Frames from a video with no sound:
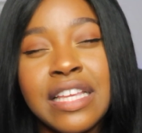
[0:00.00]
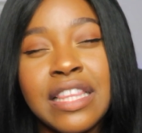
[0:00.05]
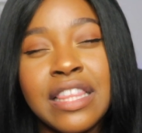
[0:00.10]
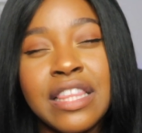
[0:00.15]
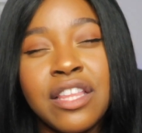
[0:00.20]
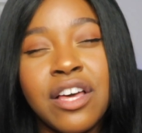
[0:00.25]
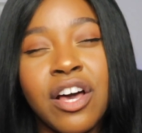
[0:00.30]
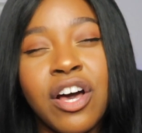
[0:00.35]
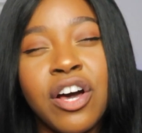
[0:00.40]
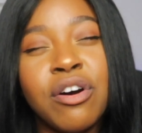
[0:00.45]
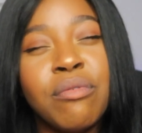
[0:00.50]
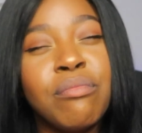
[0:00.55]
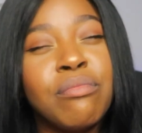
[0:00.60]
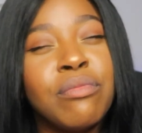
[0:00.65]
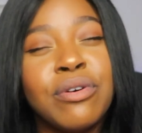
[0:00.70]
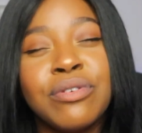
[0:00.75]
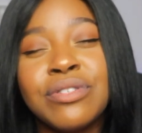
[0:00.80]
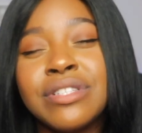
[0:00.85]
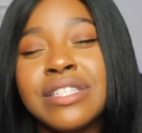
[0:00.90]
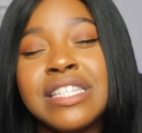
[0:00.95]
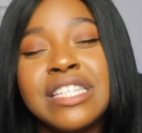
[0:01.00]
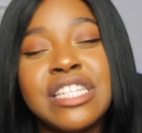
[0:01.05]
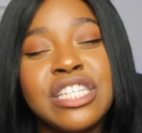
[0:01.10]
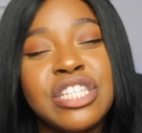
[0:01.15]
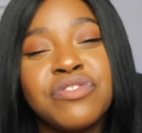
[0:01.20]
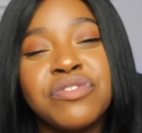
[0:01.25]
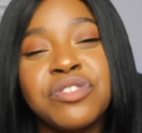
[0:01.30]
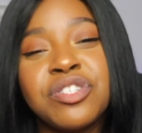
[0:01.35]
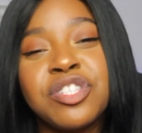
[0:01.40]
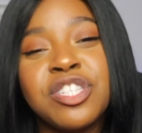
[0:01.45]
in the utmost
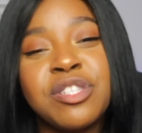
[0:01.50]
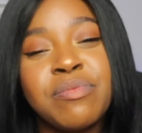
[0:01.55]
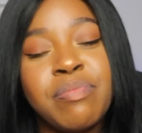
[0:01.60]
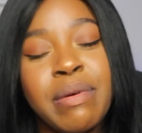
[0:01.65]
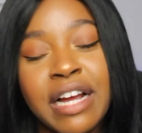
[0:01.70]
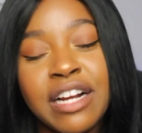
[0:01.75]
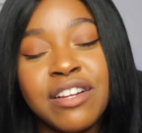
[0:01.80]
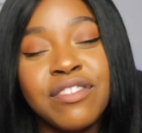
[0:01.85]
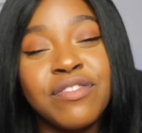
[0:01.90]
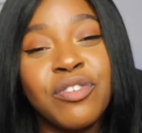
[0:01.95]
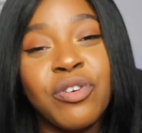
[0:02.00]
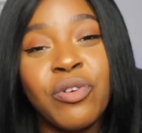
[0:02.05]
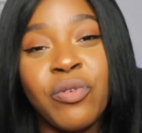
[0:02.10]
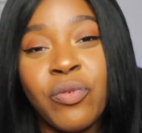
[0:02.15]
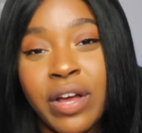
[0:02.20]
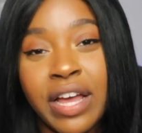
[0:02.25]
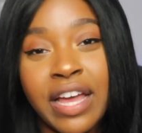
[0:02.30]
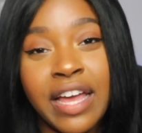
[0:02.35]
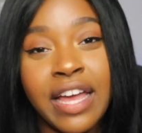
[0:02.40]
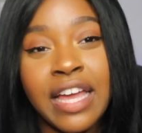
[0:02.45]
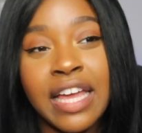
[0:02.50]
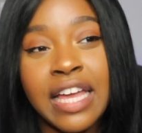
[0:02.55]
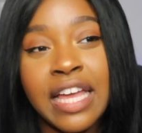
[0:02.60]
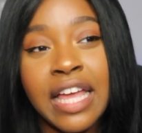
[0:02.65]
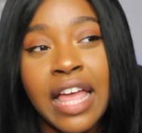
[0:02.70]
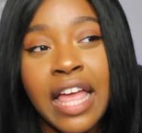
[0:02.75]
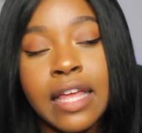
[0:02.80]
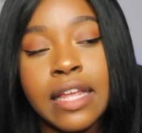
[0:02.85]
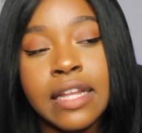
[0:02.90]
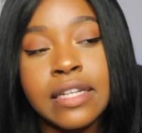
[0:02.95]
disrespectful way,
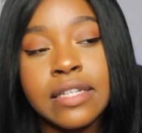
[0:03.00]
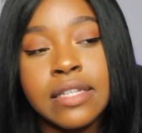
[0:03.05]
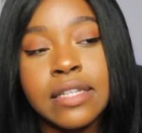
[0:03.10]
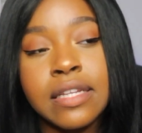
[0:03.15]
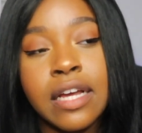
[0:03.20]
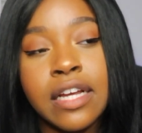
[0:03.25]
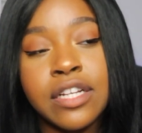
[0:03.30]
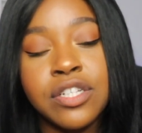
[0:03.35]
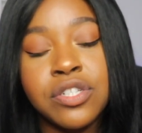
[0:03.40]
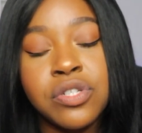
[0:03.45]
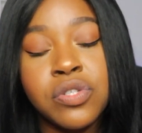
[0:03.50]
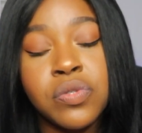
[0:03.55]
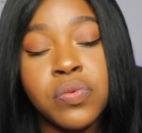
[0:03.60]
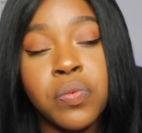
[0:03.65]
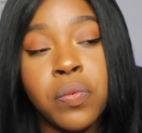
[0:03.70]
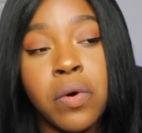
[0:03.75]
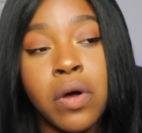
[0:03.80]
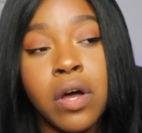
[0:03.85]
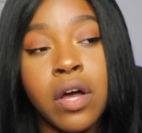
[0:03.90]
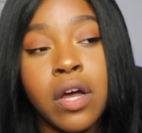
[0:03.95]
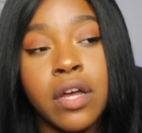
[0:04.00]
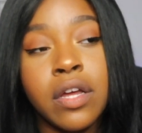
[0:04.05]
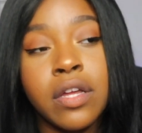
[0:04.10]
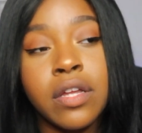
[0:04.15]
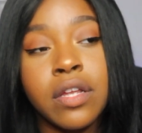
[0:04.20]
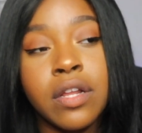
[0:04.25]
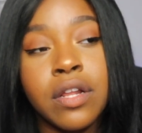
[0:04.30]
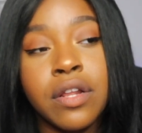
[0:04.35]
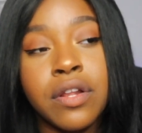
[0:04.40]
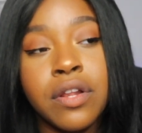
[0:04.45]
and I just want
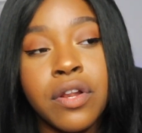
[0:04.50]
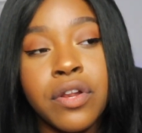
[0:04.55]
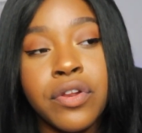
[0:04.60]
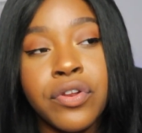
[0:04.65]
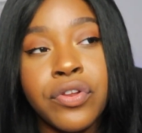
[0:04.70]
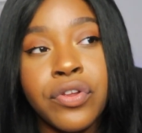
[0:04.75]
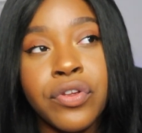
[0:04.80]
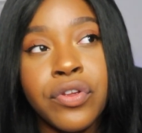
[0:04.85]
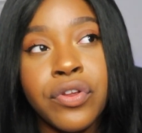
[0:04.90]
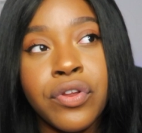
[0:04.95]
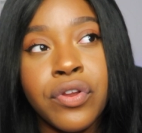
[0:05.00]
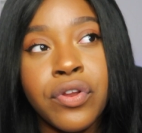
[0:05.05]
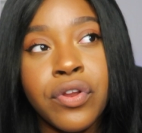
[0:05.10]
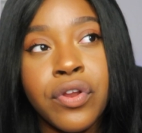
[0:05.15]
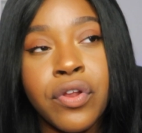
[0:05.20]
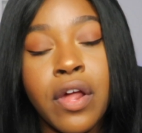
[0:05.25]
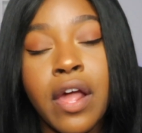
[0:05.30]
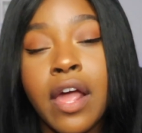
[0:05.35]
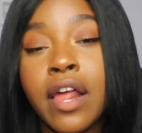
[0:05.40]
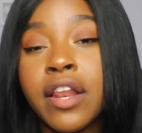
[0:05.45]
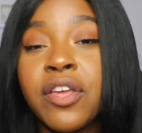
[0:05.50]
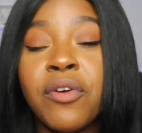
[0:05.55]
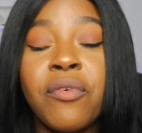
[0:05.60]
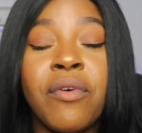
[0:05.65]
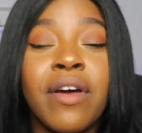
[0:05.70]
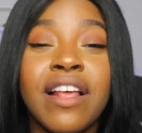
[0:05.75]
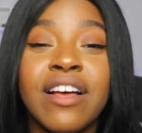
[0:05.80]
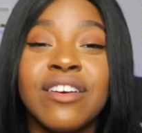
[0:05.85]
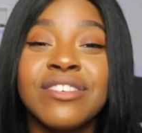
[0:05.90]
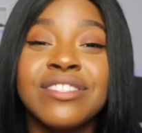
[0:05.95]

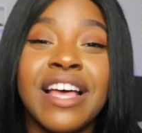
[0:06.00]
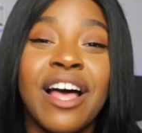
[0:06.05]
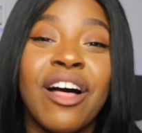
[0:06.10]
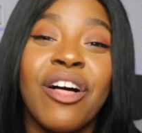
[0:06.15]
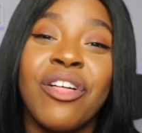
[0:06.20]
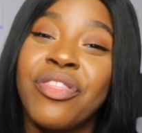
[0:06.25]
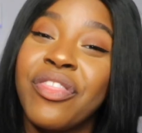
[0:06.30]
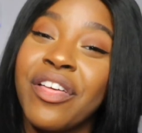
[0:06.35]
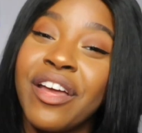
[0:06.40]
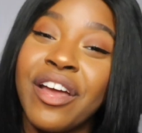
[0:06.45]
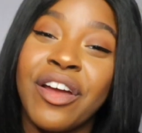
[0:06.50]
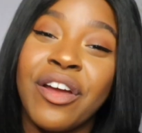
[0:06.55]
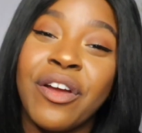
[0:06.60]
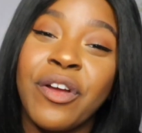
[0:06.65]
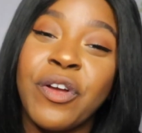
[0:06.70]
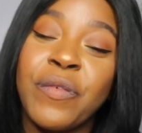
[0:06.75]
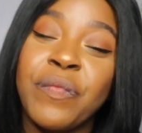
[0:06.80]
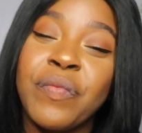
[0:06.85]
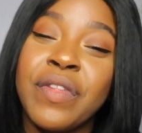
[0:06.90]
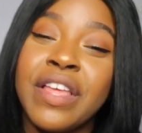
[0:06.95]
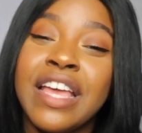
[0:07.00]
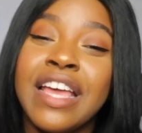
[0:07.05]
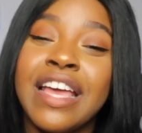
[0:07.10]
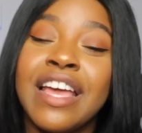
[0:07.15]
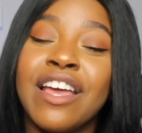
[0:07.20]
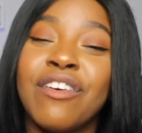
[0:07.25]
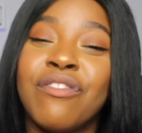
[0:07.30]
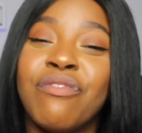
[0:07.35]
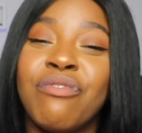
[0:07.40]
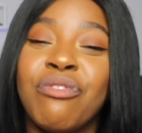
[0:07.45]
anyone else out there,
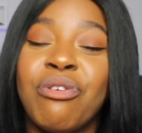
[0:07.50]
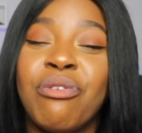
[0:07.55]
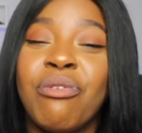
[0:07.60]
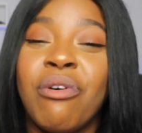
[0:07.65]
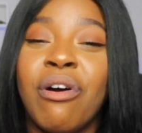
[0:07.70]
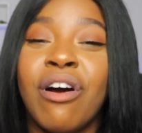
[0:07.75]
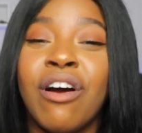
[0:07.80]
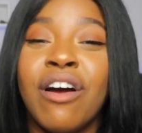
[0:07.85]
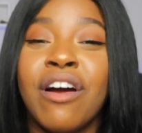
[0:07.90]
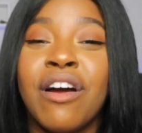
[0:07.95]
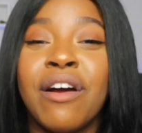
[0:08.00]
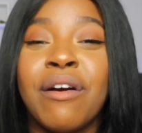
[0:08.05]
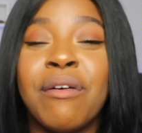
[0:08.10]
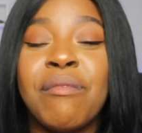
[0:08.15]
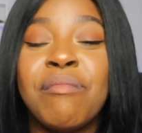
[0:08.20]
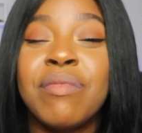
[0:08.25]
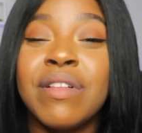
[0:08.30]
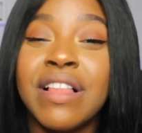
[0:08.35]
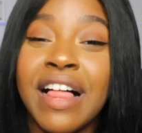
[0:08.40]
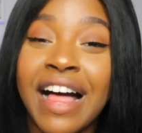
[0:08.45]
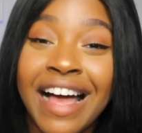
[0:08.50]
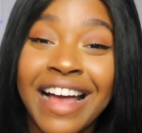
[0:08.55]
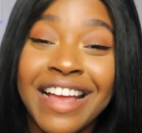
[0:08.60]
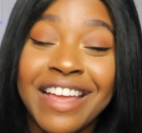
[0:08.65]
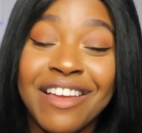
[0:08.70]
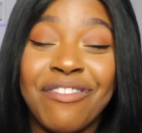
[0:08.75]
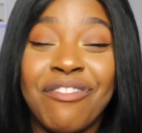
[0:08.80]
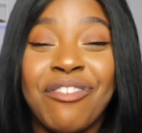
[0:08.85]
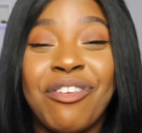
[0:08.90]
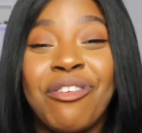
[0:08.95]
if you are
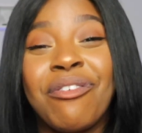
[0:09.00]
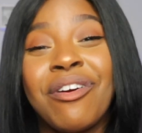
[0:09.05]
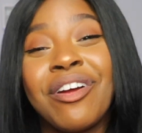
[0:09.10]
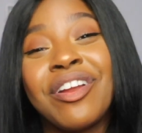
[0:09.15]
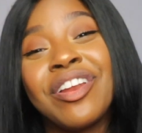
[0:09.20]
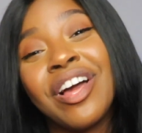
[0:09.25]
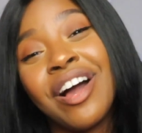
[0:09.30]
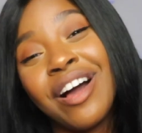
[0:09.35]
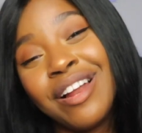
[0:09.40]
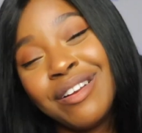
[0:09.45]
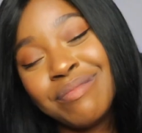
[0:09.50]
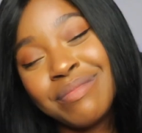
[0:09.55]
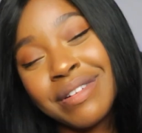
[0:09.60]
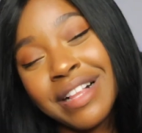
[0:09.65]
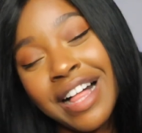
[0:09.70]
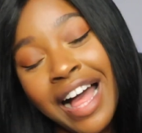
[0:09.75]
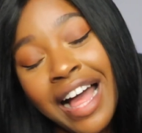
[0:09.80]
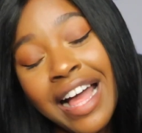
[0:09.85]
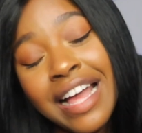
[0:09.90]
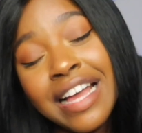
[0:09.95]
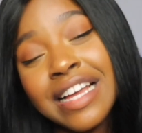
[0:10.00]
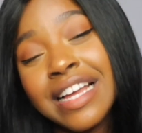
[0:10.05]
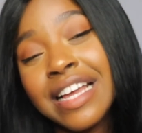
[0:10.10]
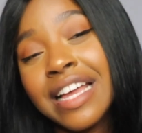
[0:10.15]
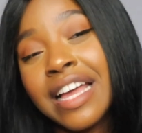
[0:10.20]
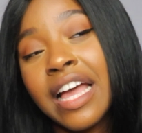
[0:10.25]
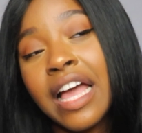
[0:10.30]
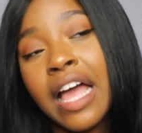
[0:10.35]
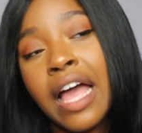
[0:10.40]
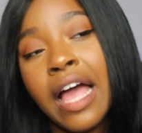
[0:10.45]
black, if you are non-black,
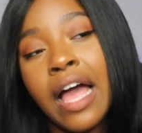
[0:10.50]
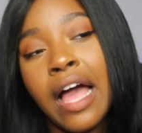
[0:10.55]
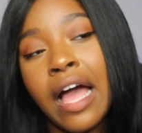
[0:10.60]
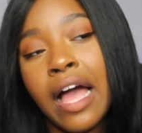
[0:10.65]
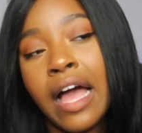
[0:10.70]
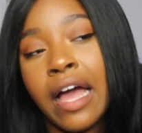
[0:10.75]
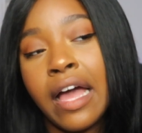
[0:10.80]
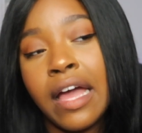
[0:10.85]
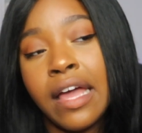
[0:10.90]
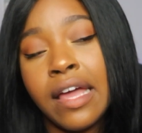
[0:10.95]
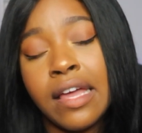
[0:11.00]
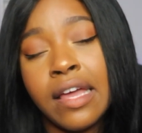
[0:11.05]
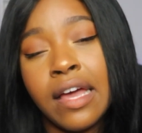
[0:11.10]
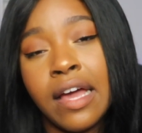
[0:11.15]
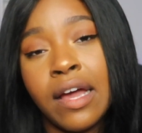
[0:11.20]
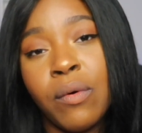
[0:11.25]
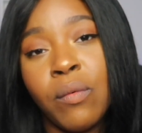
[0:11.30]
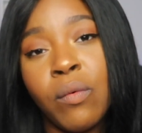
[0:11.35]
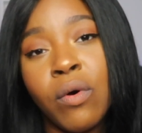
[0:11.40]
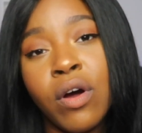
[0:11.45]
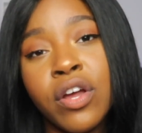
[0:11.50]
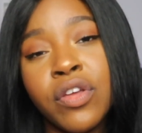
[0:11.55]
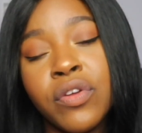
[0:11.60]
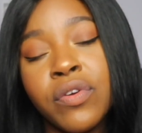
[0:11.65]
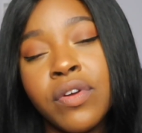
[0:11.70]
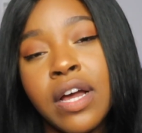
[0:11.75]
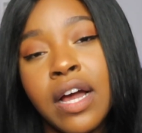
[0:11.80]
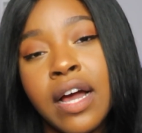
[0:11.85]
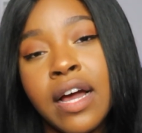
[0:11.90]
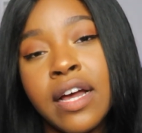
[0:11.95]
I, I want
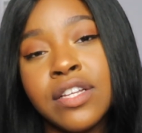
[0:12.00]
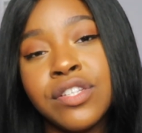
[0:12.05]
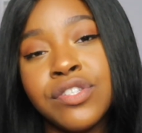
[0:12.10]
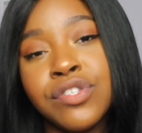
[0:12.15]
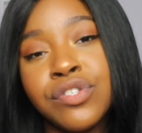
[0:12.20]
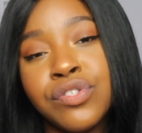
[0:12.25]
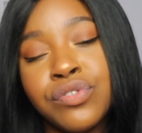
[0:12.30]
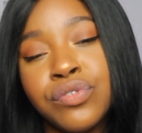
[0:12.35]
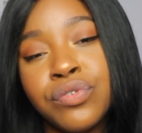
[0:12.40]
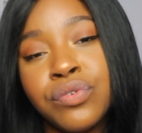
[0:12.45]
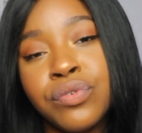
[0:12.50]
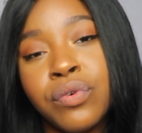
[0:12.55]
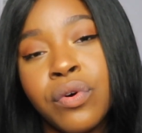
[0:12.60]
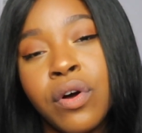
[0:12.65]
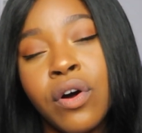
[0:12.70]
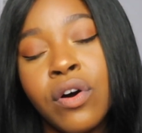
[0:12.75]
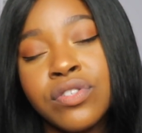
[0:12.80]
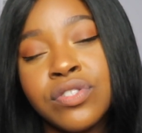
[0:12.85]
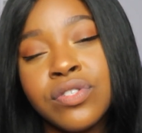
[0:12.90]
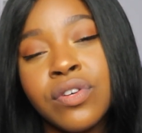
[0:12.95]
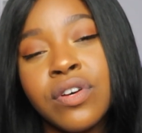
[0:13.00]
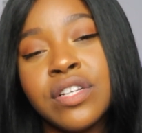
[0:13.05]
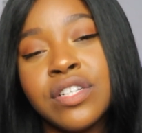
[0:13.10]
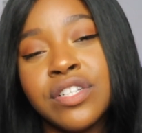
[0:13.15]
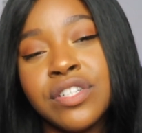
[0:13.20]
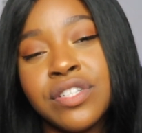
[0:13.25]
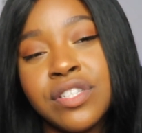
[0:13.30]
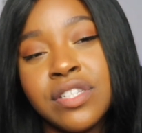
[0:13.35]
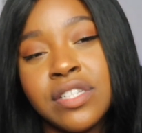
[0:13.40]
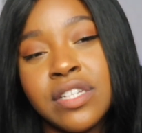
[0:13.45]
you guys to also
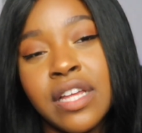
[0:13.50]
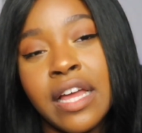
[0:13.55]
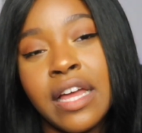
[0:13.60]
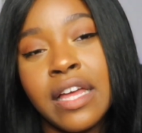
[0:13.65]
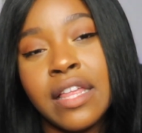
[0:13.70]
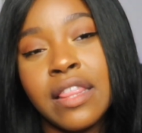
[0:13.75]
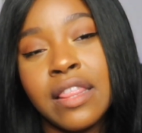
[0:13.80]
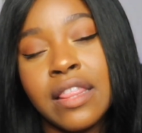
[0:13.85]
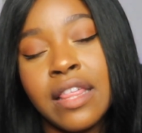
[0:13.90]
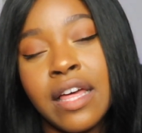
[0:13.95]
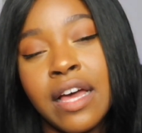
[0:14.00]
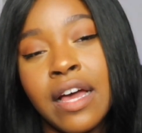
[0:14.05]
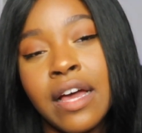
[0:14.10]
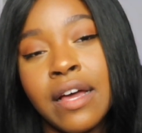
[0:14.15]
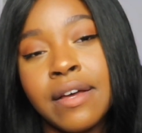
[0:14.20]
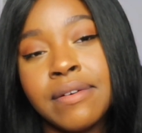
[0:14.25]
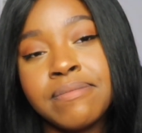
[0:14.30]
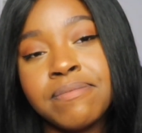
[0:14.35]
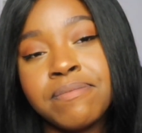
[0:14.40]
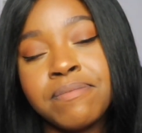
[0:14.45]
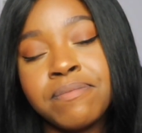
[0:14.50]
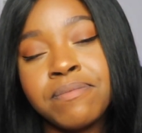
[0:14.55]
understand that